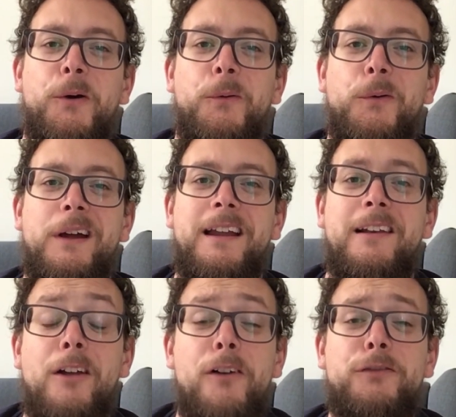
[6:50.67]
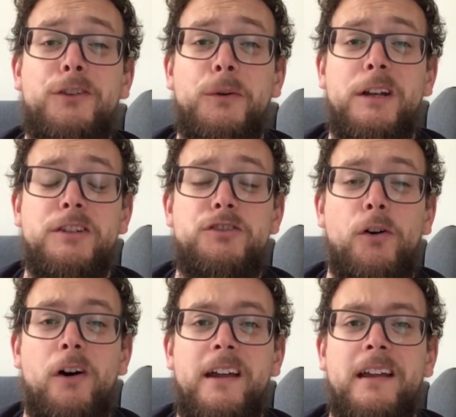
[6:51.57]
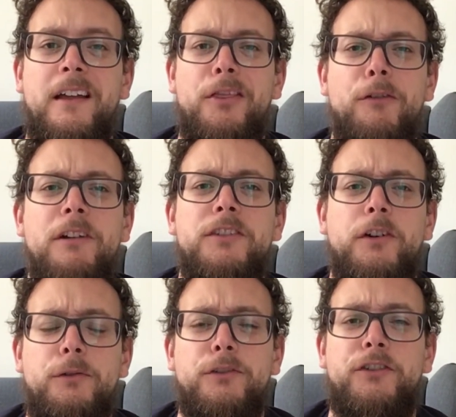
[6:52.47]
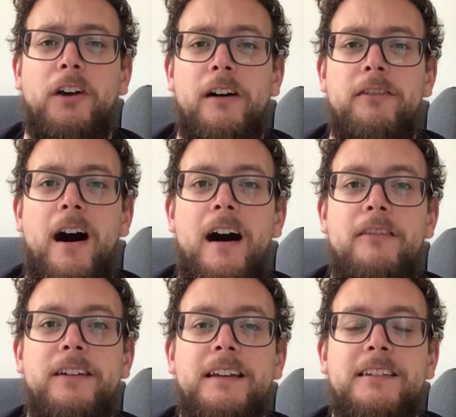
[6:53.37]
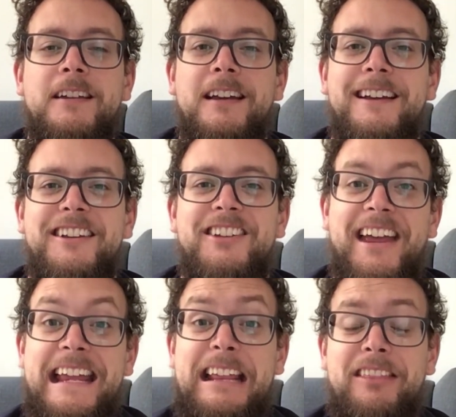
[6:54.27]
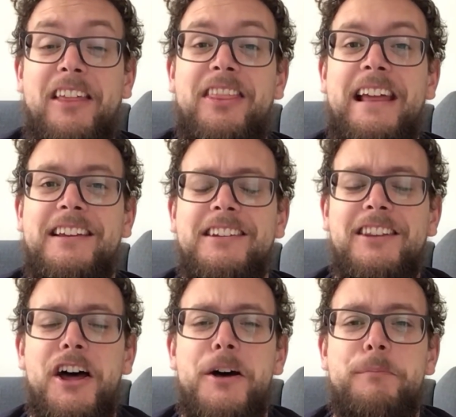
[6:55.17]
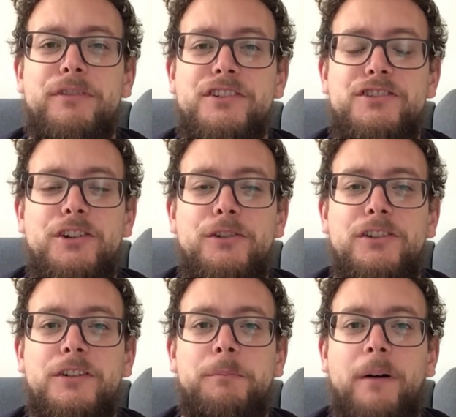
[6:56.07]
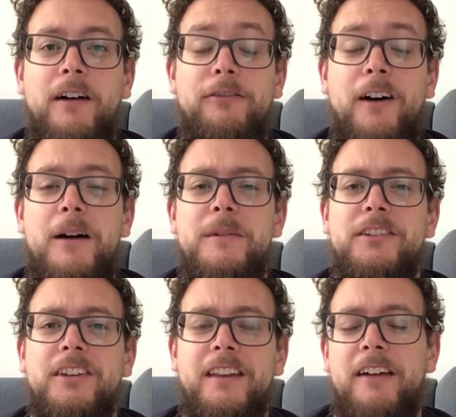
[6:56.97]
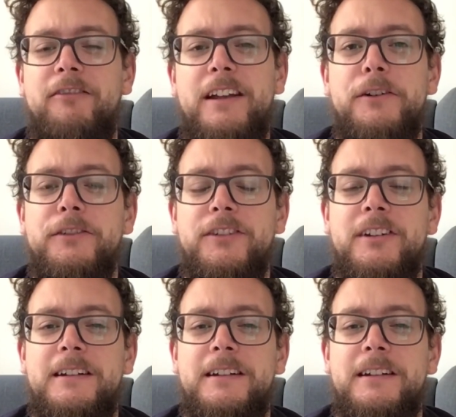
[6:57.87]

We love to enjoy the results of harvest, to eat the things that are produced by farmers in their fields.